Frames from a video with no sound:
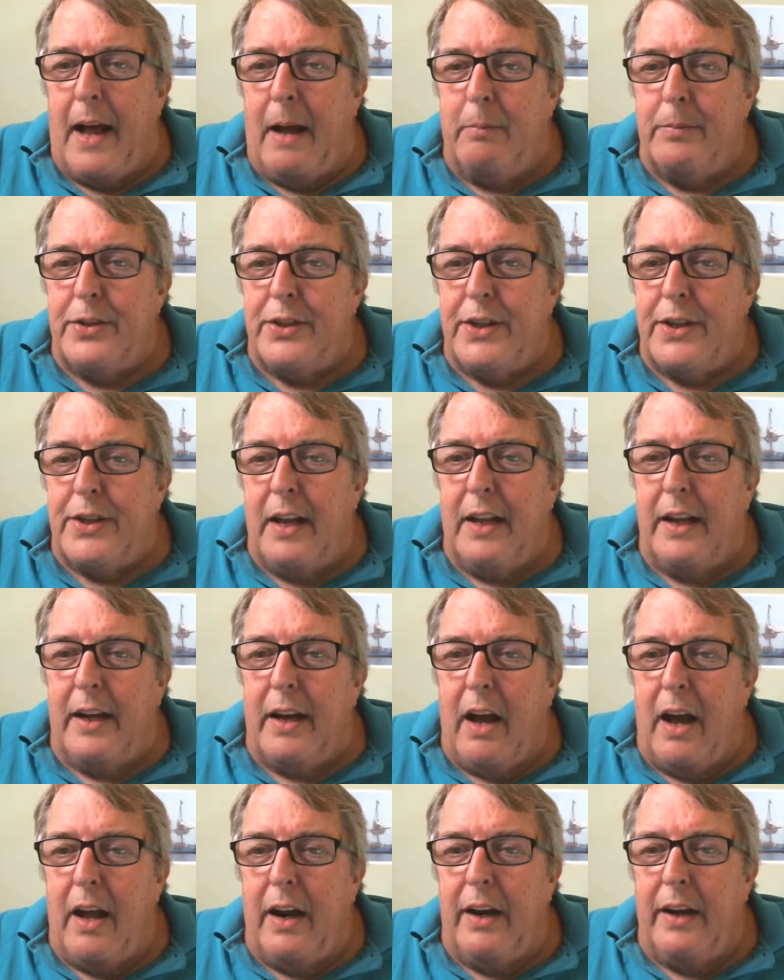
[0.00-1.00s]
I'm
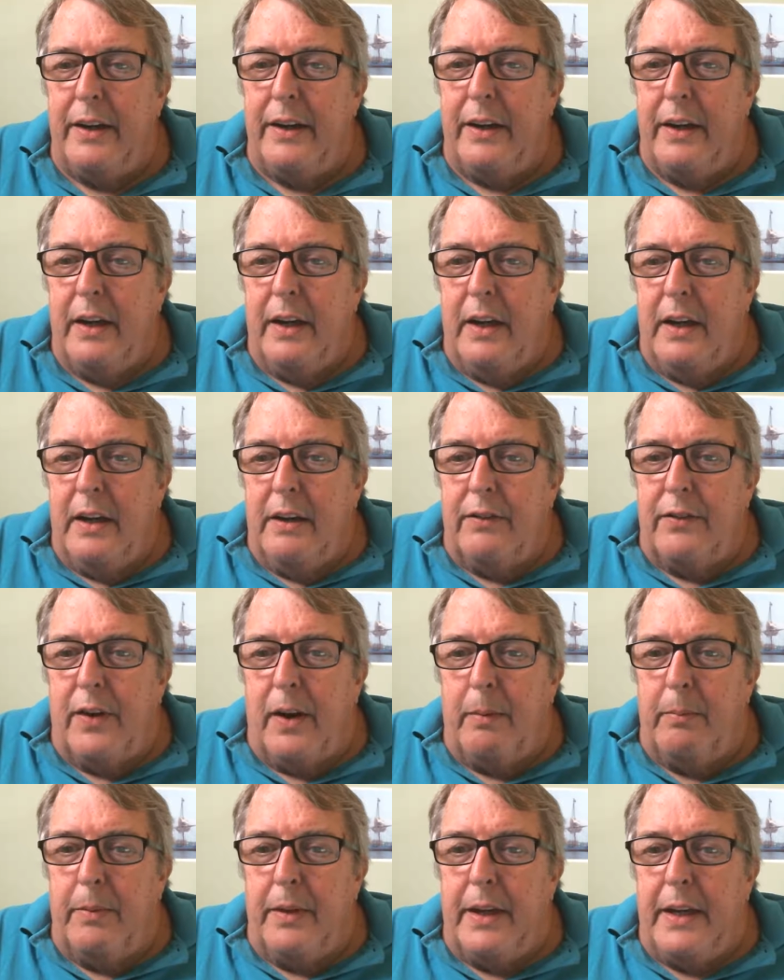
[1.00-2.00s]
sailing on it
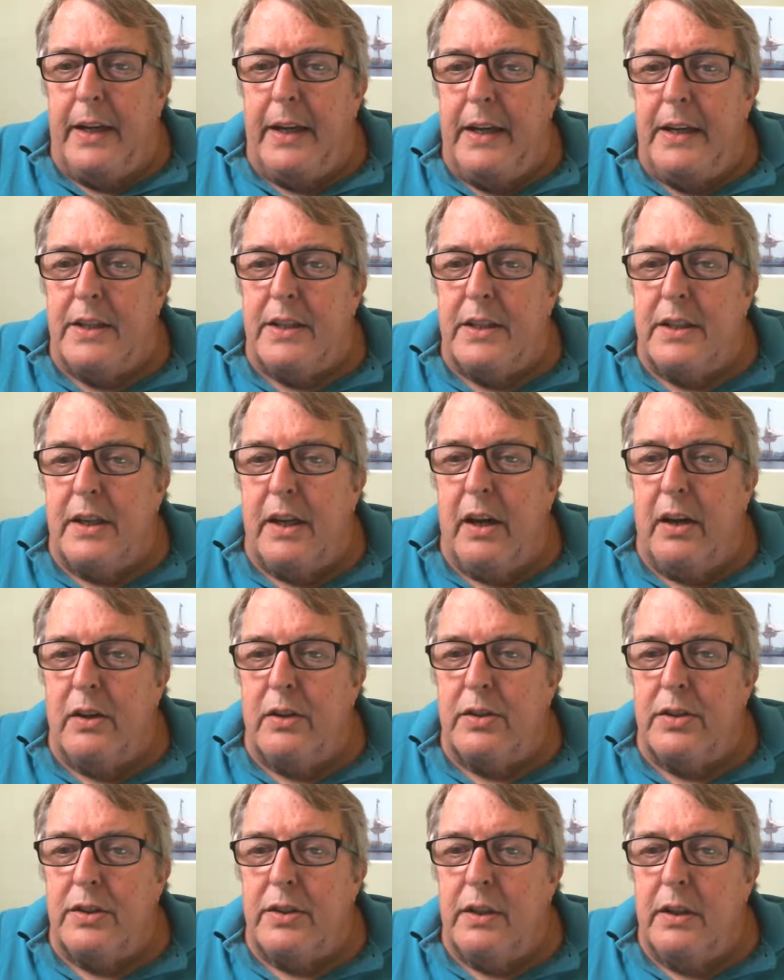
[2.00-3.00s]
from the East
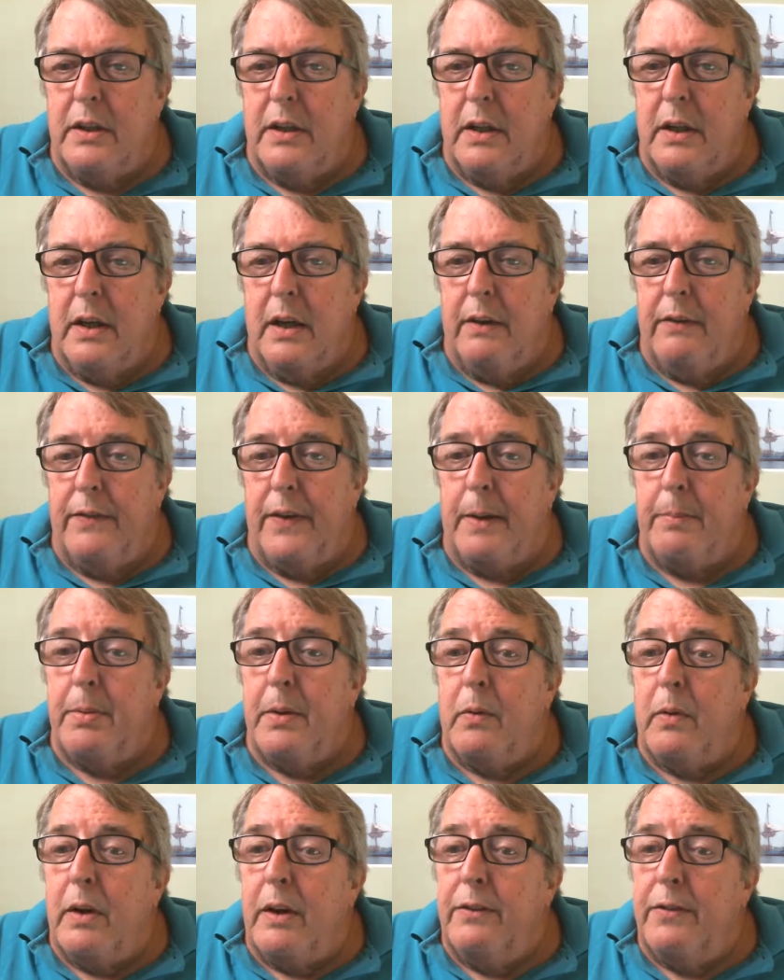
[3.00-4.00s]
Coast,
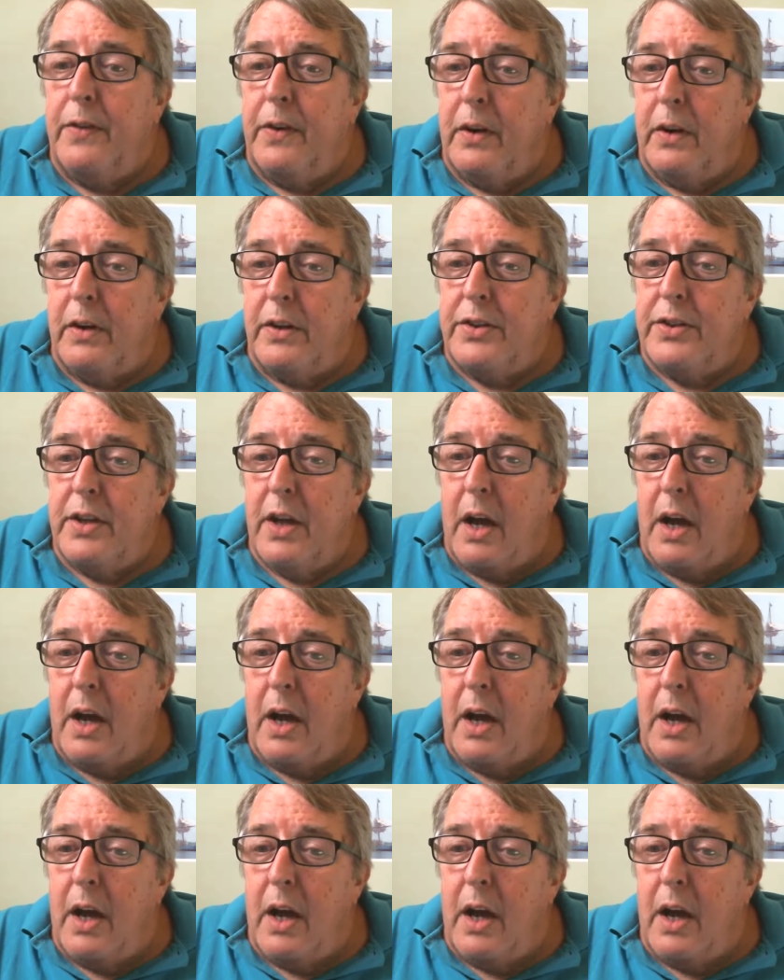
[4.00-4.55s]
February 1st.